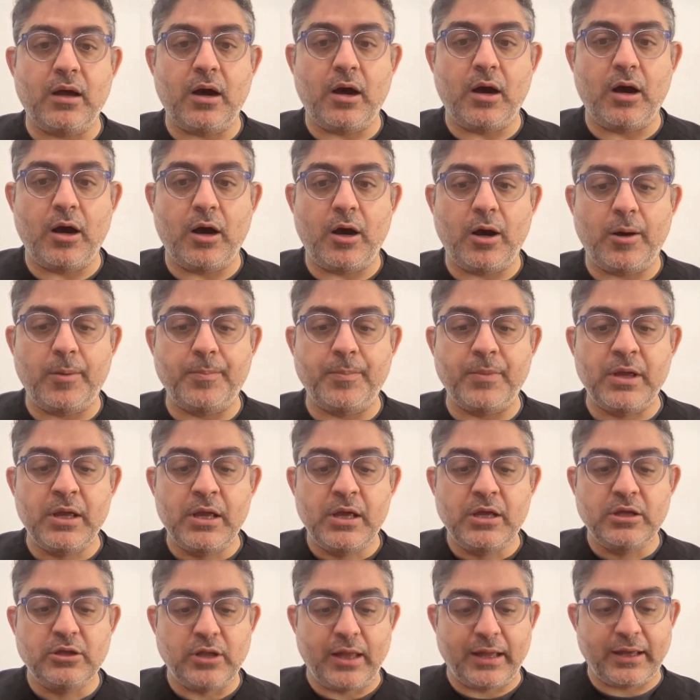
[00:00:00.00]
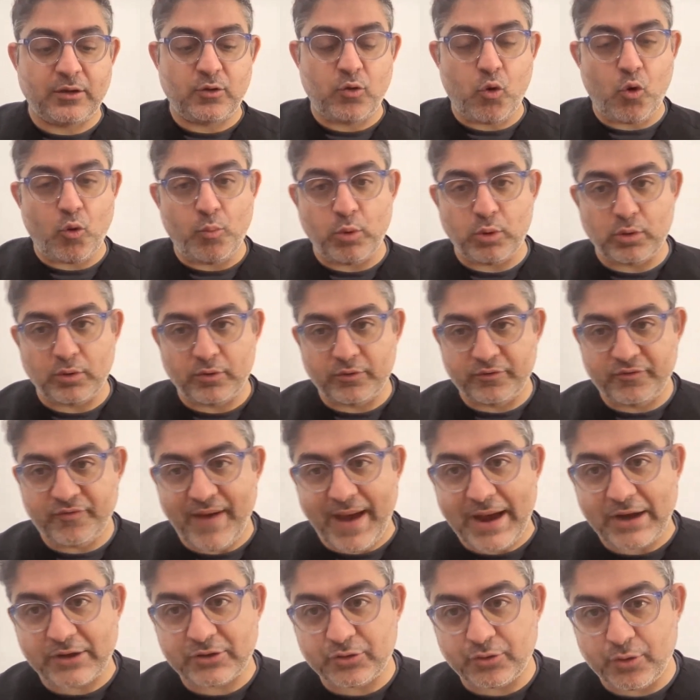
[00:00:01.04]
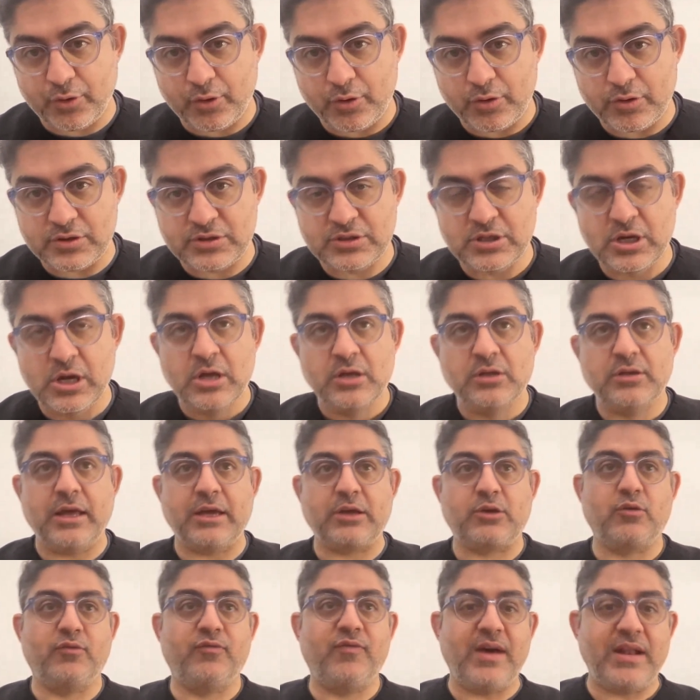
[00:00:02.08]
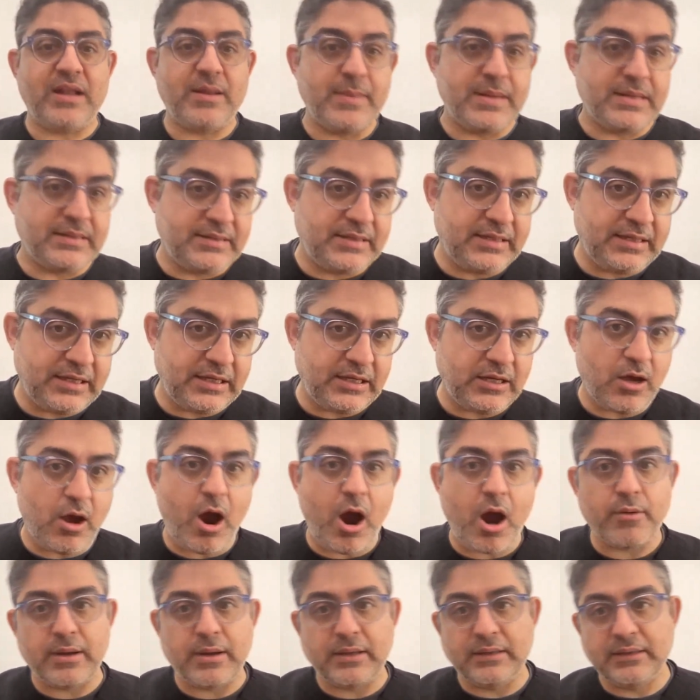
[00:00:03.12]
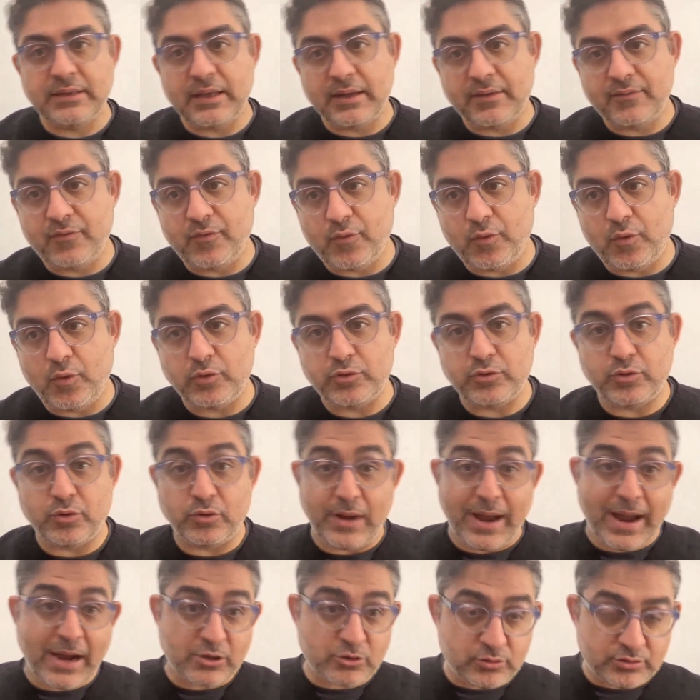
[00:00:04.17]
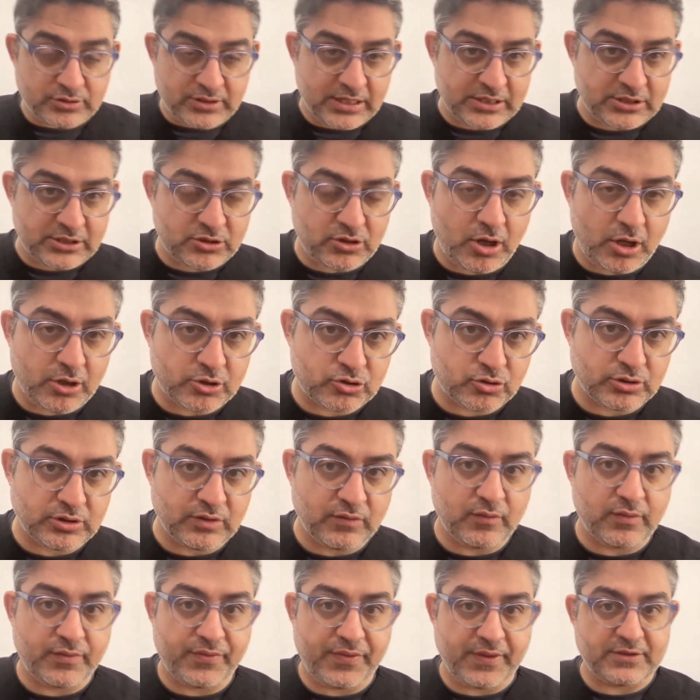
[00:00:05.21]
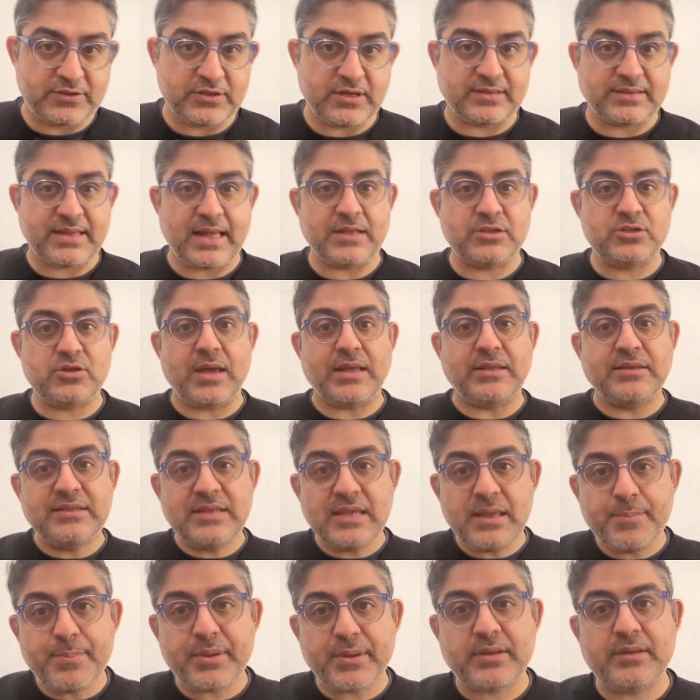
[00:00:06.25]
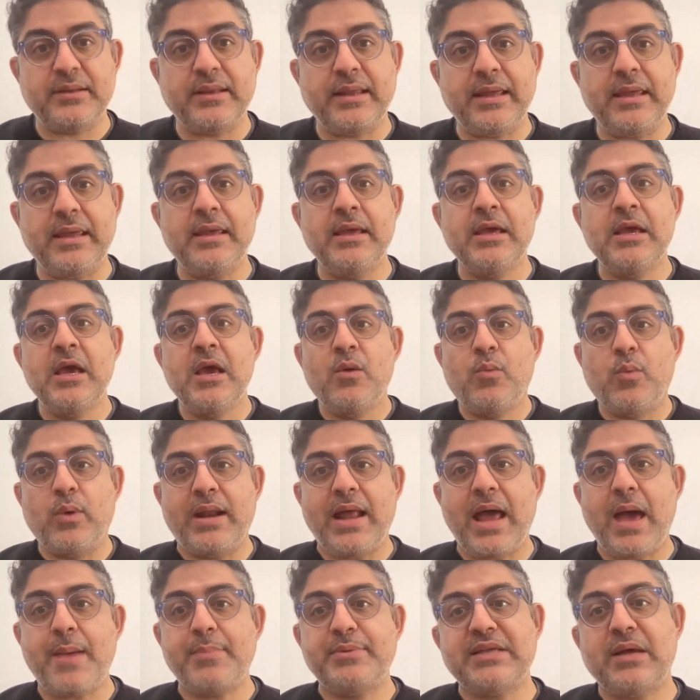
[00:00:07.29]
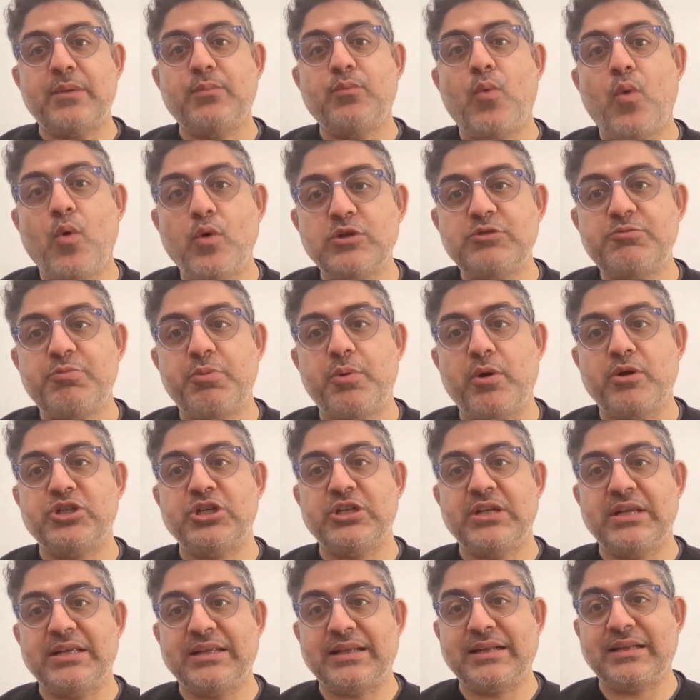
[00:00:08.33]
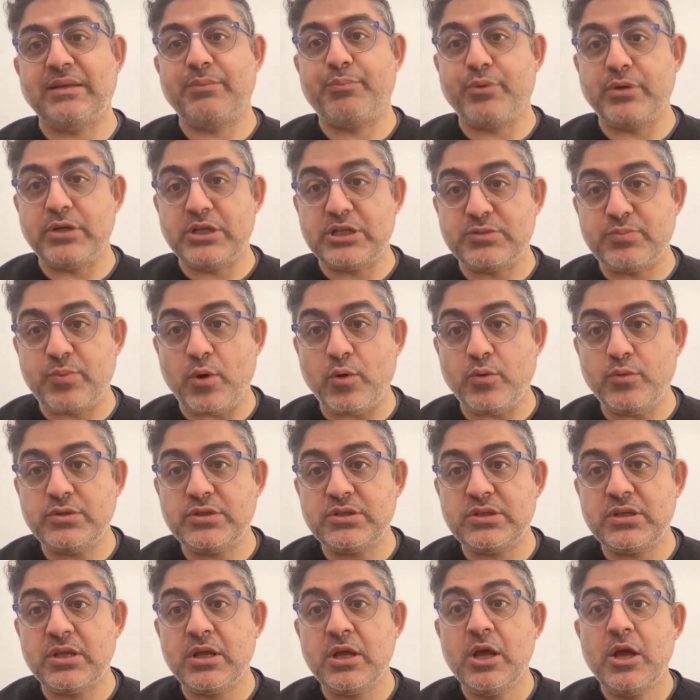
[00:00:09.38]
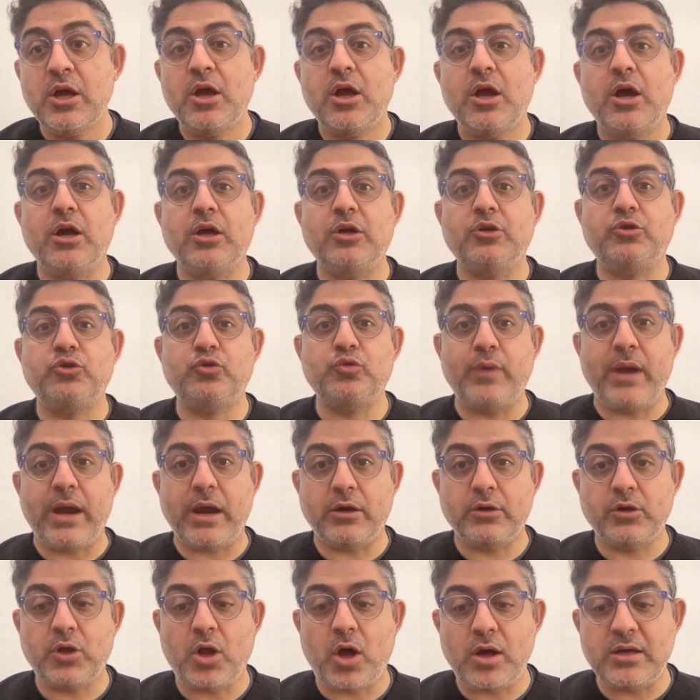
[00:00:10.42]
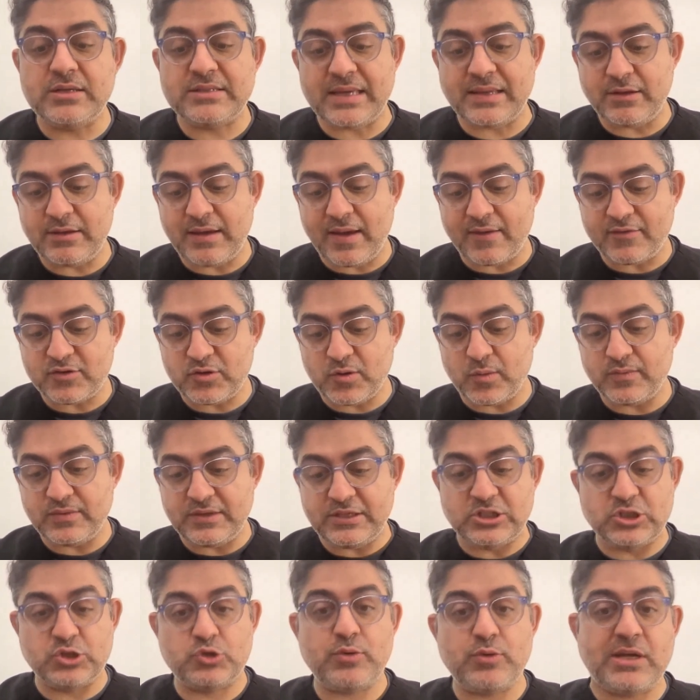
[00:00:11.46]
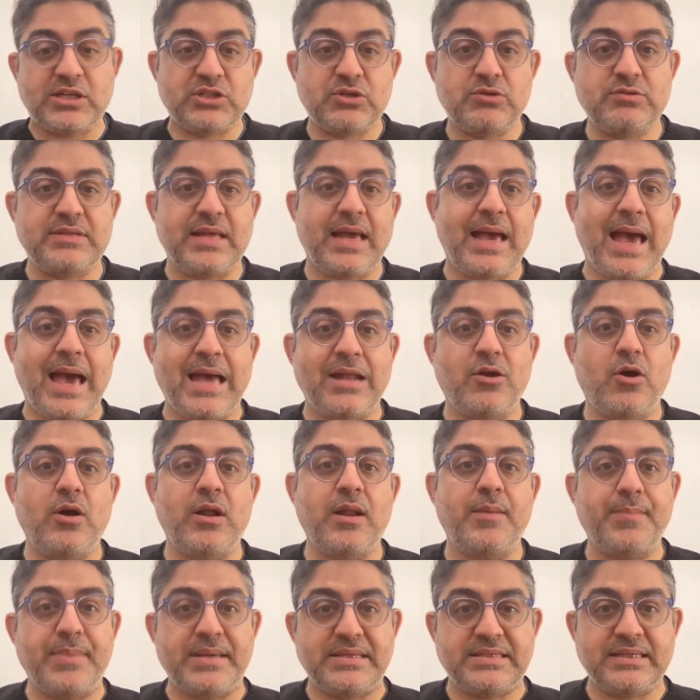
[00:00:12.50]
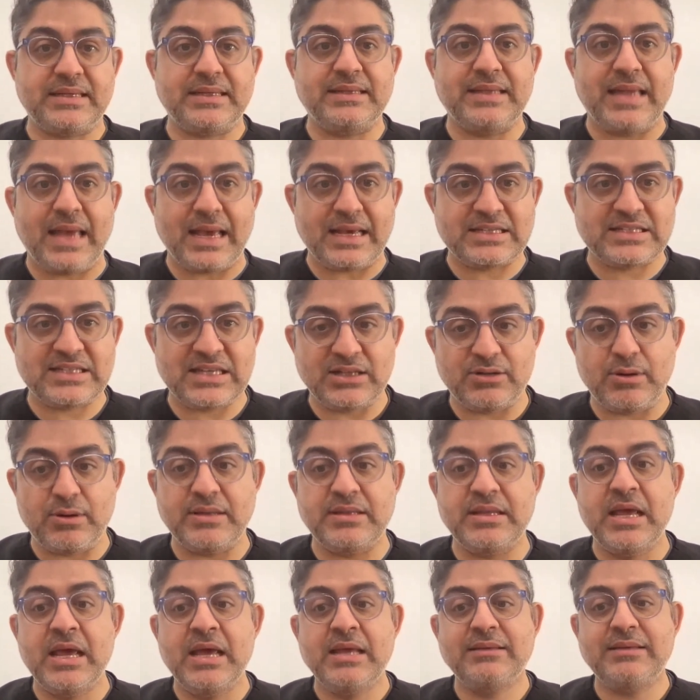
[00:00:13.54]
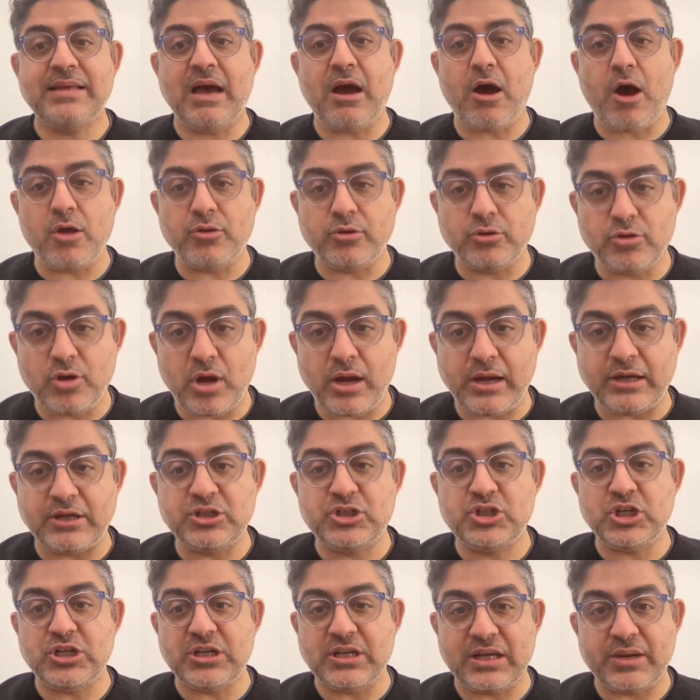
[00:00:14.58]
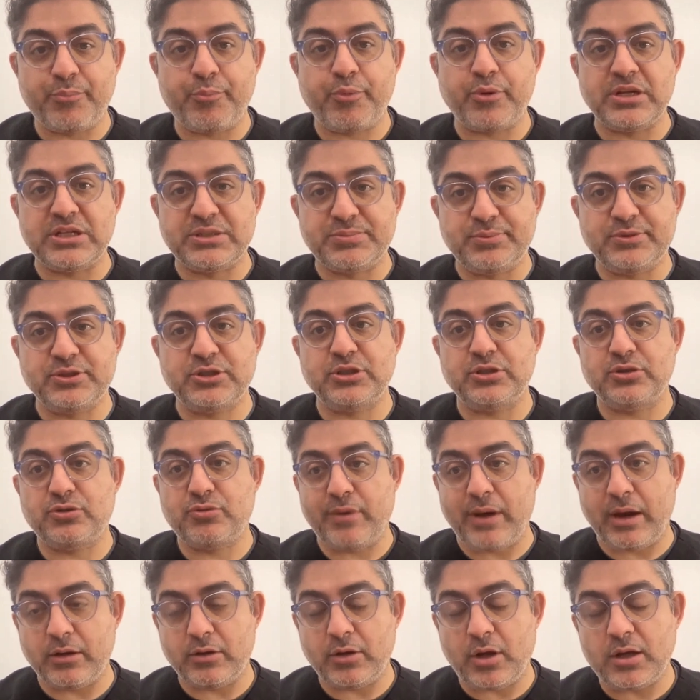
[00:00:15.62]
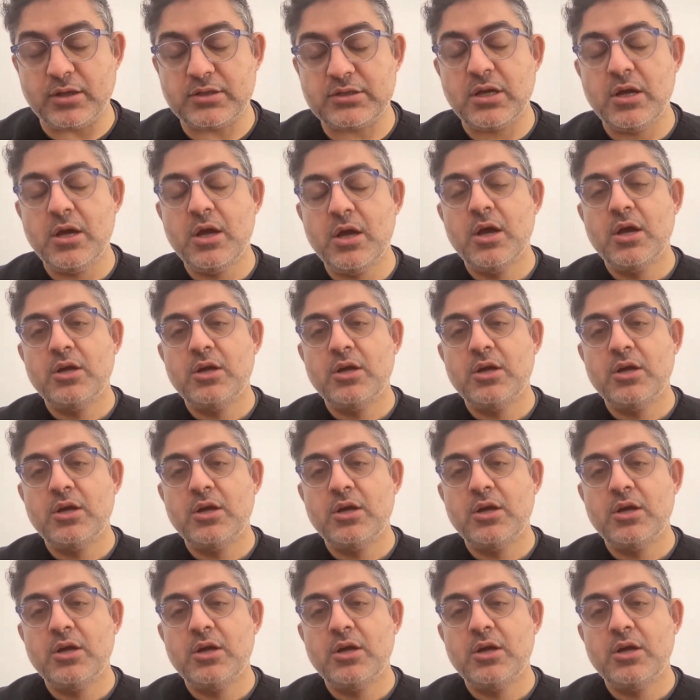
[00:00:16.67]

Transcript: um, like hormonal factors like your vitamin D, iron level, your actual testosterone level, things like that. So, and typically, what happens is that most people are genetically predisposed uh, to hair loss, and then you have some of these stressors that add on and basically accelerate that underlying genetic predisposition to hair loss.